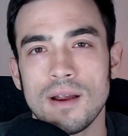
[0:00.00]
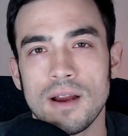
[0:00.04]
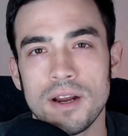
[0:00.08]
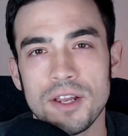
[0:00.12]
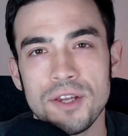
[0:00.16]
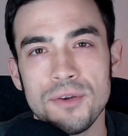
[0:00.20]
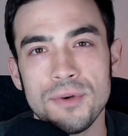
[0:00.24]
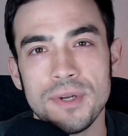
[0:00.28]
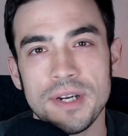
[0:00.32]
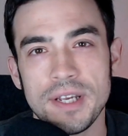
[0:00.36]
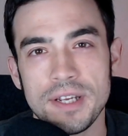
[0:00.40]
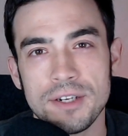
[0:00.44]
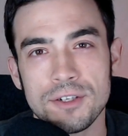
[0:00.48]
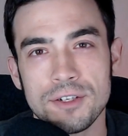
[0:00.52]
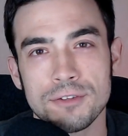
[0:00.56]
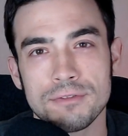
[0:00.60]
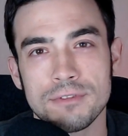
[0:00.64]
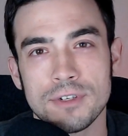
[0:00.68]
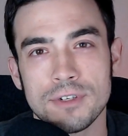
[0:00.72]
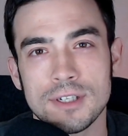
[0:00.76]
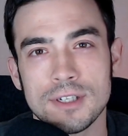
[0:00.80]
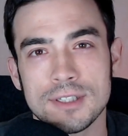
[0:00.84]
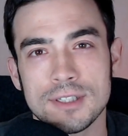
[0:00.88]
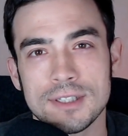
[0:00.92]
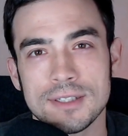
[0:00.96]
Are you an
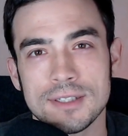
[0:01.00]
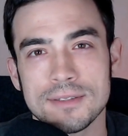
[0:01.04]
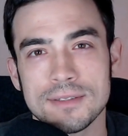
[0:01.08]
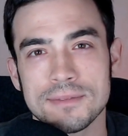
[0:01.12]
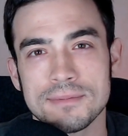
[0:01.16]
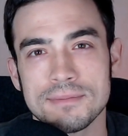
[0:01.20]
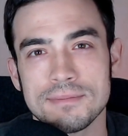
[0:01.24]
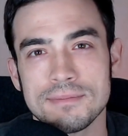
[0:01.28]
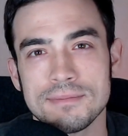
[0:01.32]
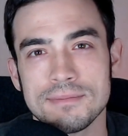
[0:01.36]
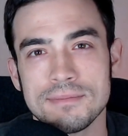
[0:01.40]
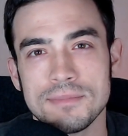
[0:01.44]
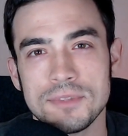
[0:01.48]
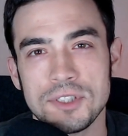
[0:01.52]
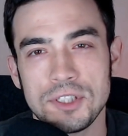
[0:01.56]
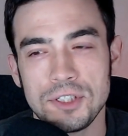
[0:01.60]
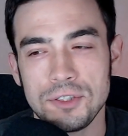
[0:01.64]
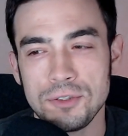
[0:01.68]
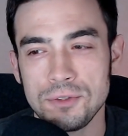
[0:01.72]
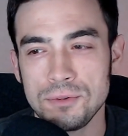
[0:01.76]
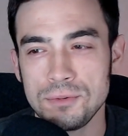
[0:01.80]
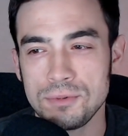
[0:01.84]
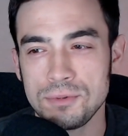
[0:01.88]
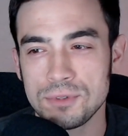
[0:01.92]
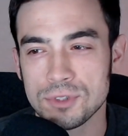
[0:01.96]
introvert?
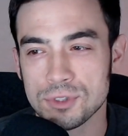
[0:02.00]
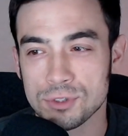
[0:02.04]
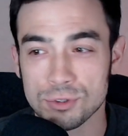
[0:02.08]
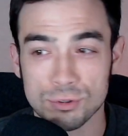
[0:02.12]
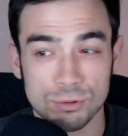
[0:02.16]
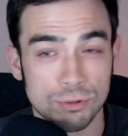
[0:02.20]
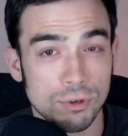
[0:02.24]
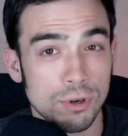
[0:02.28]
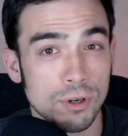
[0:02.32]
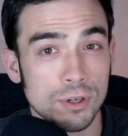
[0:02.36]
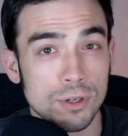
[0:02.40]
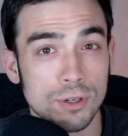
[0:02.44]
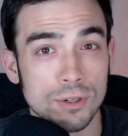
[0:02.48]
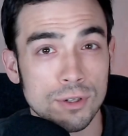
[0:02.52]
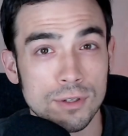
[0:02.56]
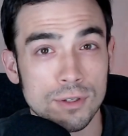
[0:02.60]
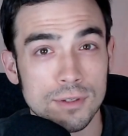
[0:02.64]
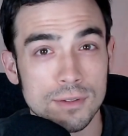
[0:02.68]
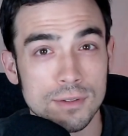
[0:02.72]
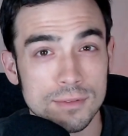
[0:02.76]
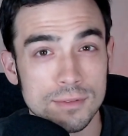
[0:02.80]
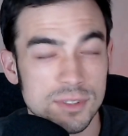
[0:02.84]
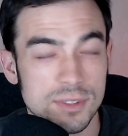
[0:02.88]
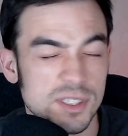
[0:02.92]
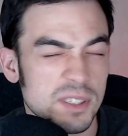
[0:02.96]
Do you
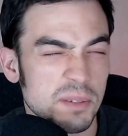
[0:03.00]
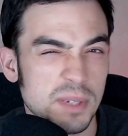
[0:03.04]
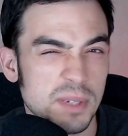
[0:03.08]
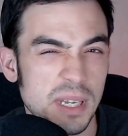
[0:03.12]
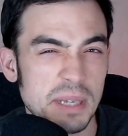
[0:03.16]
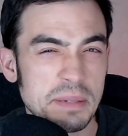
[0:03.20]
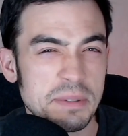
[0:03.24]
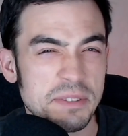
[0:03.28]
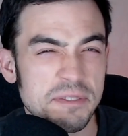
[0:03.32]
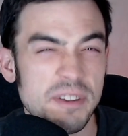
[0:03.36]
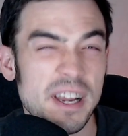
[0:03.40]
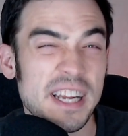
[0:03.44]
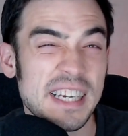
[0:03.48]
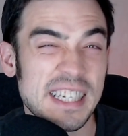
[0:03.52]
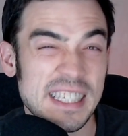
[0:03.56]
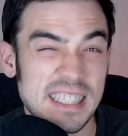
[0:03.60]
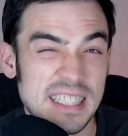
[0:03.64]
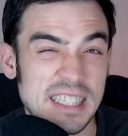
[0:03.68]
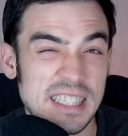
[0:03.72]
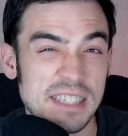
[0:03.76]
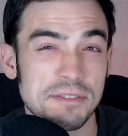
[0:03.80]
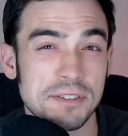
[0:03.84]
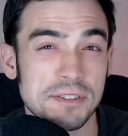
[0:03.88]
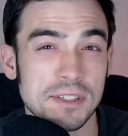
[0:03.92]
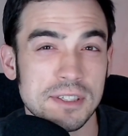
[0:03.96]
struggle, sometimes find
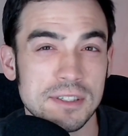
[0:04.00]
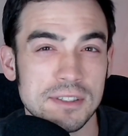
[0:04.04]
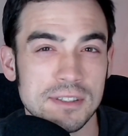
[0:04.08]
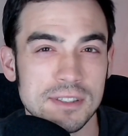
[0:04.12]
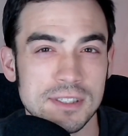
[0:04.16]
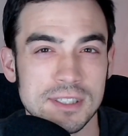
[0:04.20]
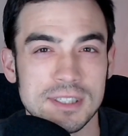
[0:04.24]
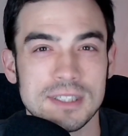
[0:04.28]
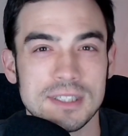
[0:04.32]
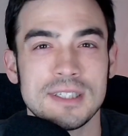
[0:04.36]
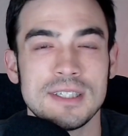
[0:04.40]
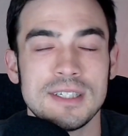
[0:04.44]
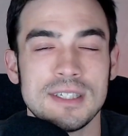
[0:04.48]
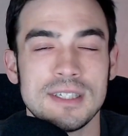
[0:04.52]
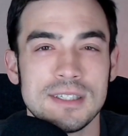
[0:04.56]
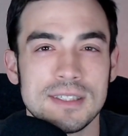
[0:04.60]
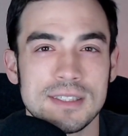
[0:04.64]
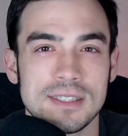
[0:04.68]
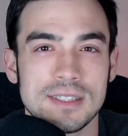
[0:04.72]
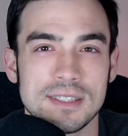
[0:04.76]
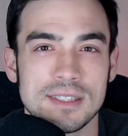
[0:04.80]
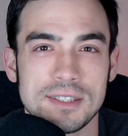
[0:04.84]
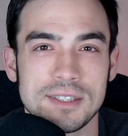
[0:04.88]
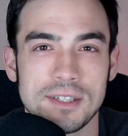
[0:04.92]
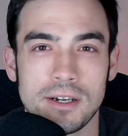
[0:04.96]
it difficult
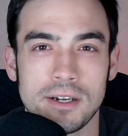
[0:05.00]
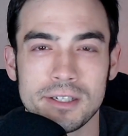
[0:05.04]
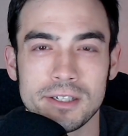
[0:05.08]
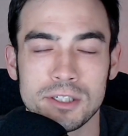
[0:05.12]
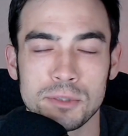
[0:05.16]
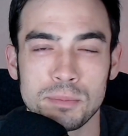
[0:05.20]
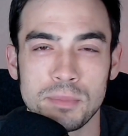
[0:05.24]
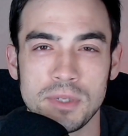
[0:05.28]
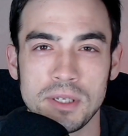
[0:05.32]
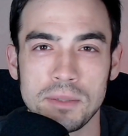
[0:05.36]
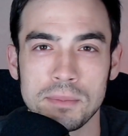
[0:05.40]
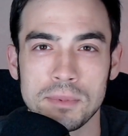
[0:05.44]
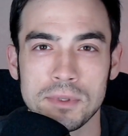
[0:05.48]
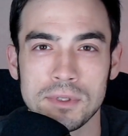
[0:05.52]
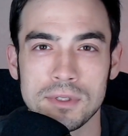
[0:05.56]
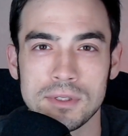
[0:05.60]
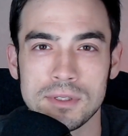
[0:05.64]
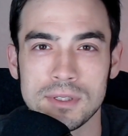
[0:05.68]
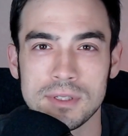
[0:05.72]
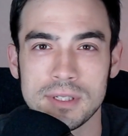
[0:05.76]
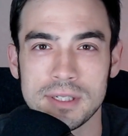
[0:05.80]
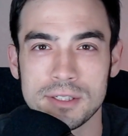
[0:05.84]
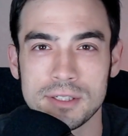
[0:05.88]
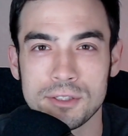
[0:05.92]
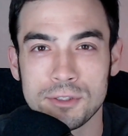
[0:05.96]
to talk to
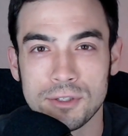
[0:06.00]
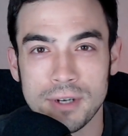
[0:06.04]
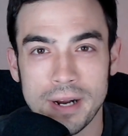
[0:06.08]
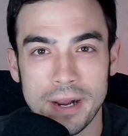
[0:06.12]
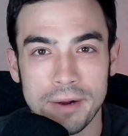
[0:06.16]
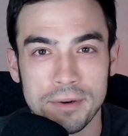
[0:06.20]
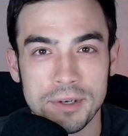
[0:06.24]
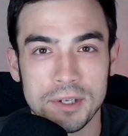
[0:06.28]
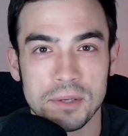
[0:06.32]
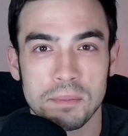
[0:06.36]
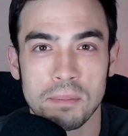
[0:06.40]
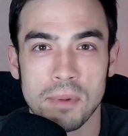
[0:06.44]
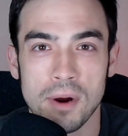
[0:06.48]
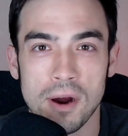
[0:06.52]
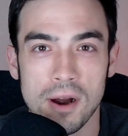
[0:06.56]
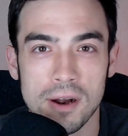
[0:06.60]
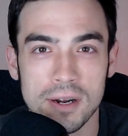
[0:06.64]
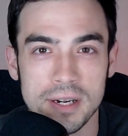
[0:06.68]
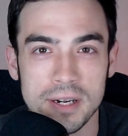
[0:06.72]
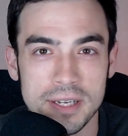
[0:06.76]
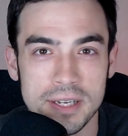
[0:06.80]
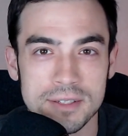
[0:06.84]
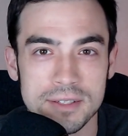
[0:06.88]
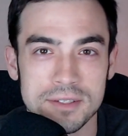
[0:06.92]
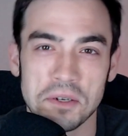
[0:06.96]
people at crowded
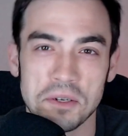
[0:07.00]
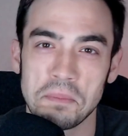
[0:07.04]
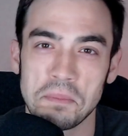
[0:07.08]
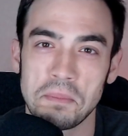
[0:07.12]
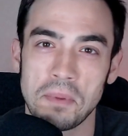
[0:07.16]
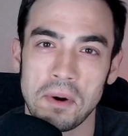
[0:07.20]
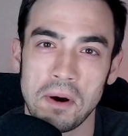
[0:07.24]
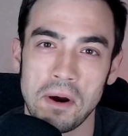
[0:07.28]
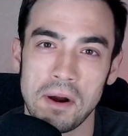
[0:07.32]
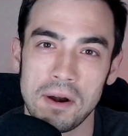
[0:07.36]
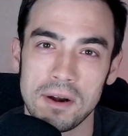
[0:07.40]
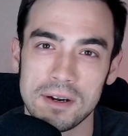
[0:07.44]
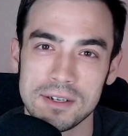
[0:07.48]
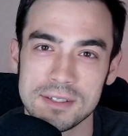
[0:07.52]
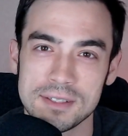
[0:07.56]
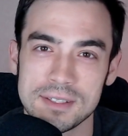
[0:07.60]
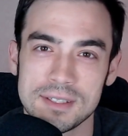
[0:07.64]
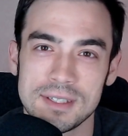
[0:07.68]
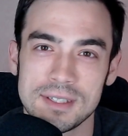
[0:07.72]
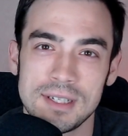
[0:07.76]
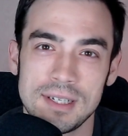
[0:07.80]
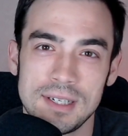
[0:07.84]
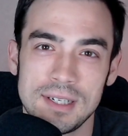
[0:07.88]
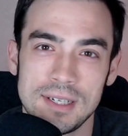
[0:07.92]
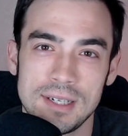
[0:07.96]
parties or
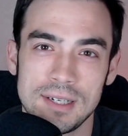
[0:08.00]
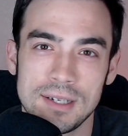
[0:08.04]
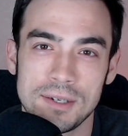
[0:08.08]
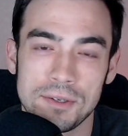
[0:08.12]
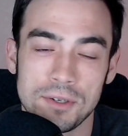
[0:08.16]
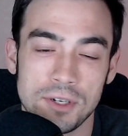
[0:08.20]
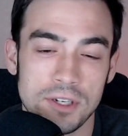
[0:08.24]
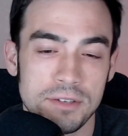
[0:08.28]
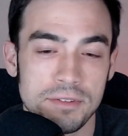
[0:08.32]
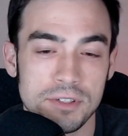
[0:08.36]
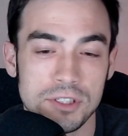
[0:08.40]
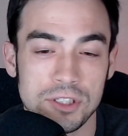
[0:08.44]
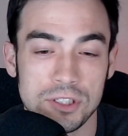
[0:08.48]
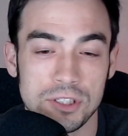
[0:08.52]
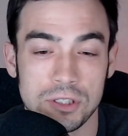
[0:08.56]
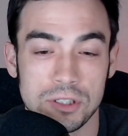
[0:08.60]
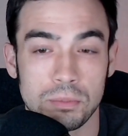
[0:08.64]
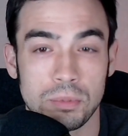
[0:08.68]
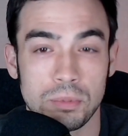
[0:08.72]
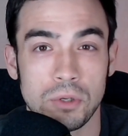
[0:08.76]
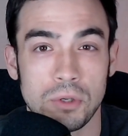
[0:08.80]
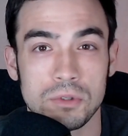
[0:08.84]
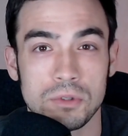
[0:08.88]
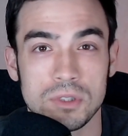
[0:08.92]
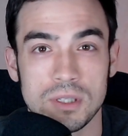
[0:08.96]
bars, or even just
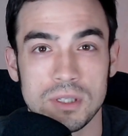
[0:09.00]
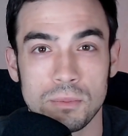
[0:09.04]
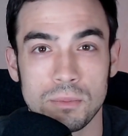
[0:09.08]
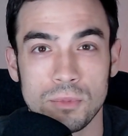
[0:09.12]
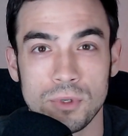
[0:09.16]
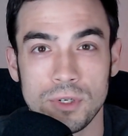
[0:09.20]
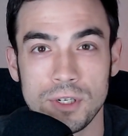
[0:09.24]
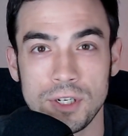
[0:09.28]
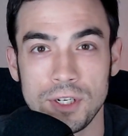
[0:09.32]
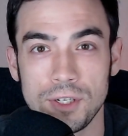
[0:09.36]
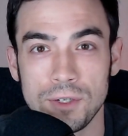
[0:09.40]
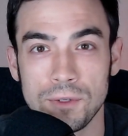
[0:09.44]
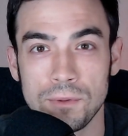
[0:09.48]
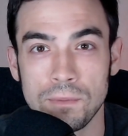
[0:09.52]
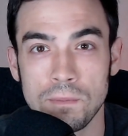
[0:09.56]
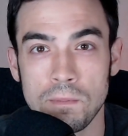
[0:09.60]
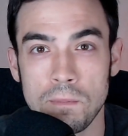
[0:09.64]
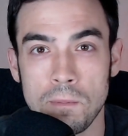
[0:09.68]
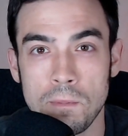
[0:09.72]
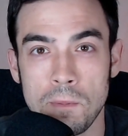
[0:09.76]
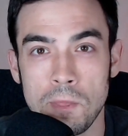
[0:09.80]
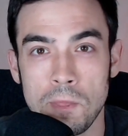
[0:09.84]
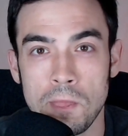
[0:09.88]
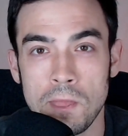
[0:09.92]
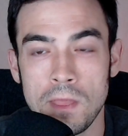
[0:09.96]
approach someone new?
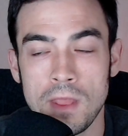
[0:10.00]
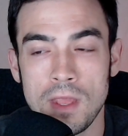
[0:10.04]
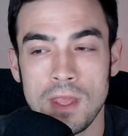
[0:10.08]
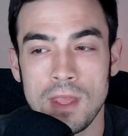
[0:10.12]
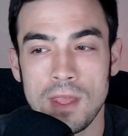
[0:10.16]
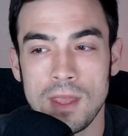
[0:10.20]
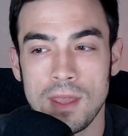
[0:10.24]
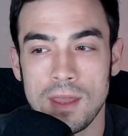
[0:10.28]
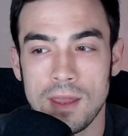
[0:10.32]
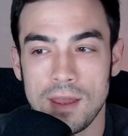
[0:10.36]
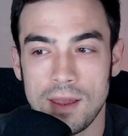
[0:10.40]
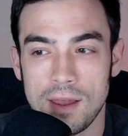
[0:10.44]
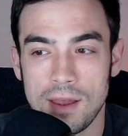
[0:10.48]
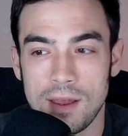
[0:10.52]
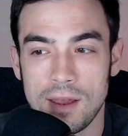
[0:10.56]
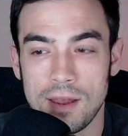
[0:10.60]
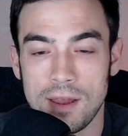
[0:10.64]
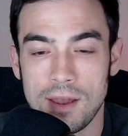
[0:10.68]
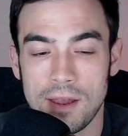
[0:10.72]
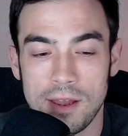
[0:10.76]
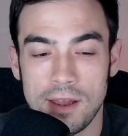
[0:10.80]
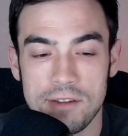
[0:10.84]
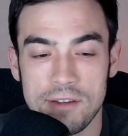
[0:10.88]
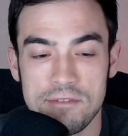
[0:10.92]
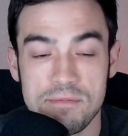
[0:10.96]

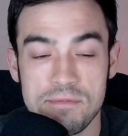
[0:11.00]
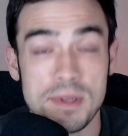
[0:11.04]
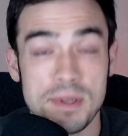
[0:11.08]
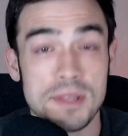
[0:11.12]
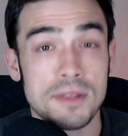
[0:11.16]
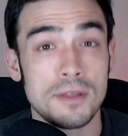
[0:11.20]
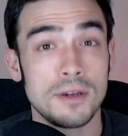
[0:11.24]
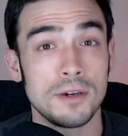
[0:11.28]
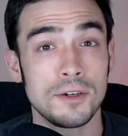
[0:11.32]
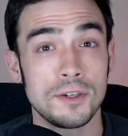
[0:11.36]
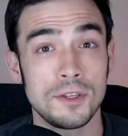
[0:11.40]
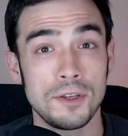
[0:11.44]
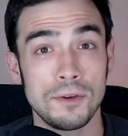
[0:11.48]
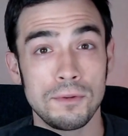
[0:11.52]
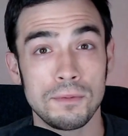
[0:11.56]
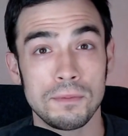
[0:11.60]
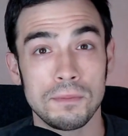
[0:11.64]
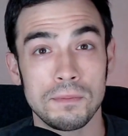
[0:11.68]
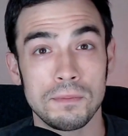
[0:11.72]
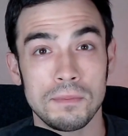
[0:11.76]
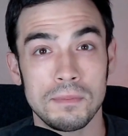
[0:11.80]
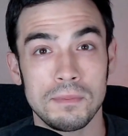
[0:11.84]
Uh, I've been there too.